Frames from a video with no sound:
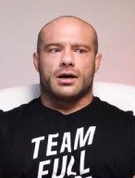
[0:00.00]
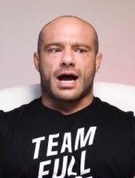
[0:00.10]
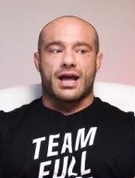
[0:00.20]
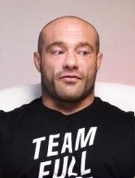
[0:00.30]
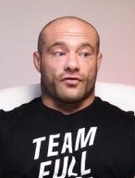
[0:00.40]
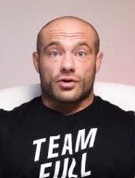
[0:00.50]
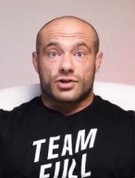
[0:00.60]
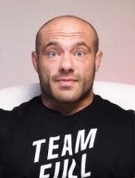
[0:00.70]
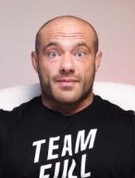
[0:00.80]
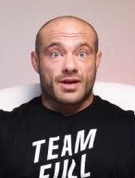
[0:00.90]
I, at
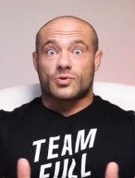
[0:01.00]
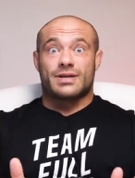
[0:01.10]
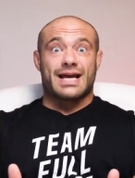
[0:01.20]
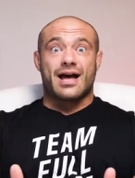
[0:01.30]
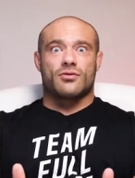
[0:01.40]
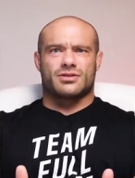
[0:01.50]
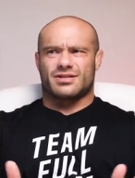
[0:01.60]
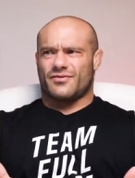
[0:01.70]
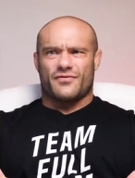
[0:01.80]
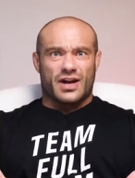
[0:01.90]
first, my bench went down because
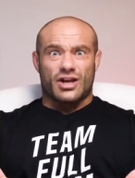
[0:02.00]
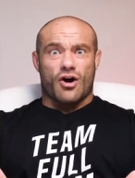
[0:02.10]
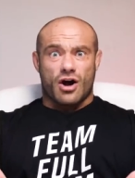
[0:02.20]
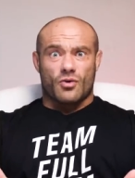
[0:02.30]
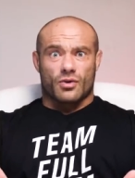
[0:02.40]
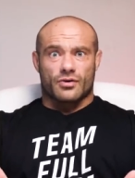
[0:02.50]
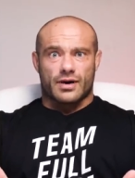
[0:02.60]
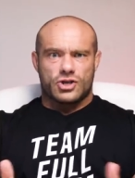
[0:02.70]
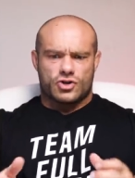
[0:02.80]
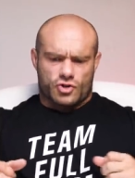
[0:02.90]
it's fucking awkward,
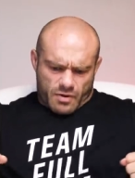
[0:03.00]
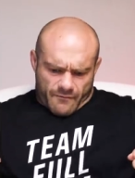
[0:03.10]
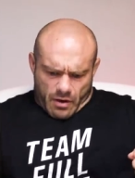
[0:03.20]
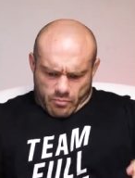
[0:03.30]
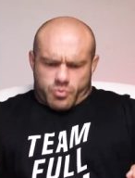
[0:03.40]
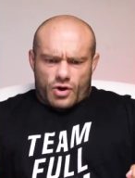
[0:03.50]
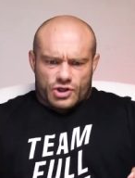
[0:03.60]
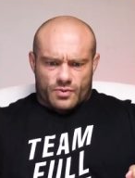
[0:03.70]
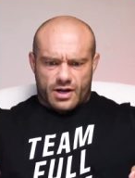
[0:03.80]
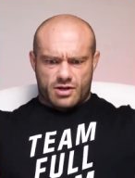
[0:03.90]
right? You just want to fucking
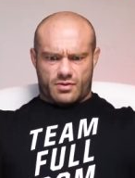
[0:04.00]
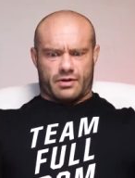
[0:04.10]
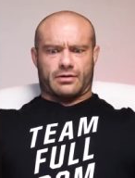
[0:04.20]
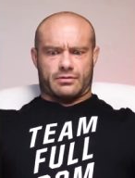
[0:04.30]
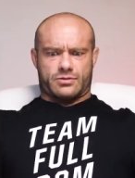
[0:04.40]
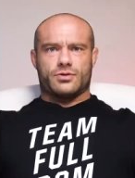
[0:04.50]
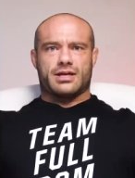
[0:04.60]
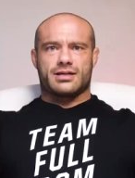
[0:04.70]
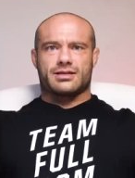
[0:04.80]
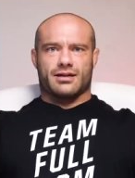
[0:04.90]
push, right? You don't want to fucking do
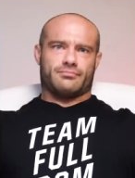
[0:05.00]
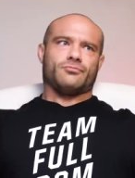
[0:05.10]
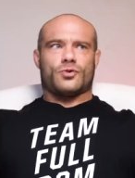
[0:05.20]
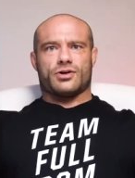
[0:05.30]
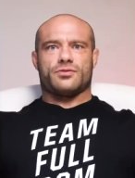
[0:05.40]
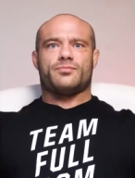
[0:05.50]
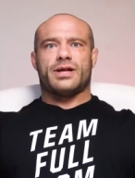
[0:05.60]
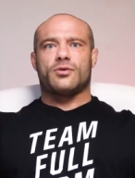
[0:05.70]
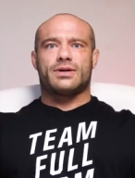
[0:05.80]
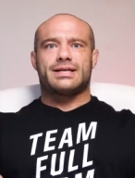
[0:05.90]
this, like weird
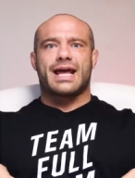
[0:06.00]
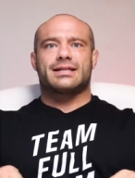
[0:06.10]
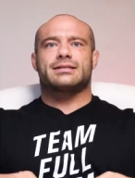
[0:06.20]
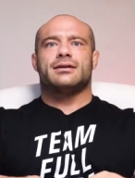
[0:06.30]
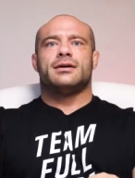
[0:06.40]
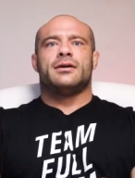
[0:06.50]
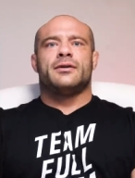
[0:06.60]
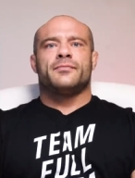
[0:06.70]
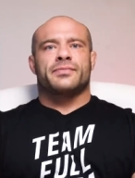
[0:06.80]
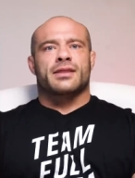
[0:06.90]
penguin dance.
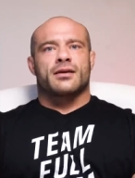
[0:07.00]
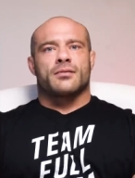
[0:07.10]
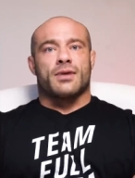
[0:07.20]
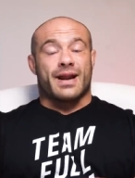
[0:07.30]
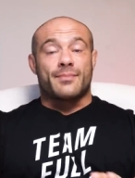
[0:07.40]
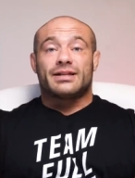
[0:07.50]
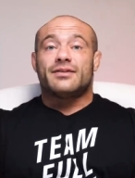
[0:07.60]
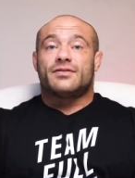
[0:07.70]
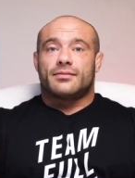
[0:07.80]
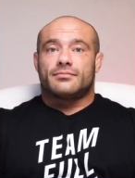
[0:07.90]
But I
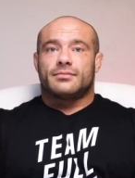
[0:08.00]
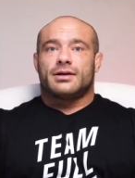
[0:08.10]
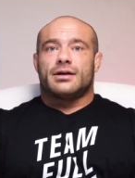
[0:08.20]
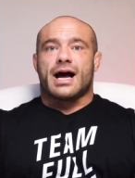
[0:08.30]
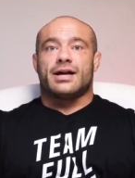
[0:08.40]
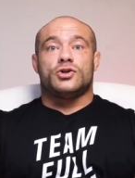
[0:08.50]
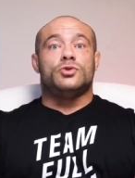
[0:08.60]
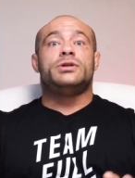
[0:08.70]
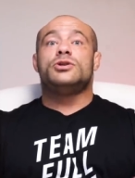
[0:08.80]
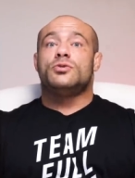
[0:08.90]
believed him. I
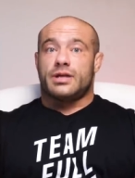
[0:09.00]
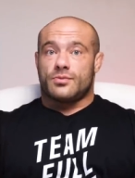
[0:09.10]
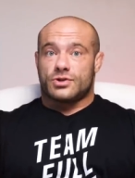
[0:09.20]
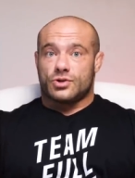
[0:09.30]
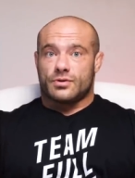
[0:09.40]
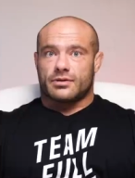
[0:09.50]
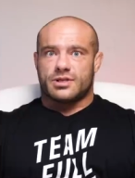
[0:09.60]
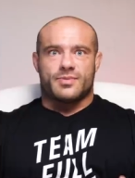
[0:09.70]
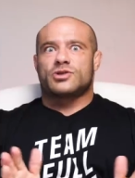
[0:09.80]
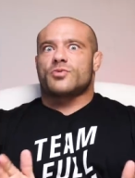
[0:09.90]
knew he knew what he was doing.
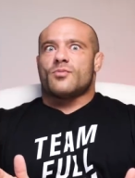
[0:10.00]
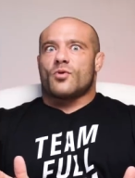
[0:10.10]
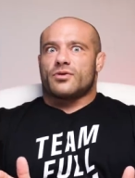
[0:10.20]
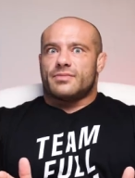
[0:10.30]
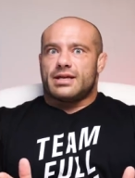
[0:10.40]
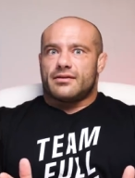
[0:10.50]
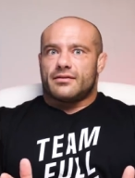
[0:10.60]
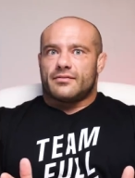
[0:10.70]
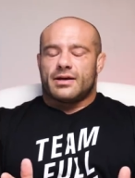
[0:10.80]
He benched way more than me.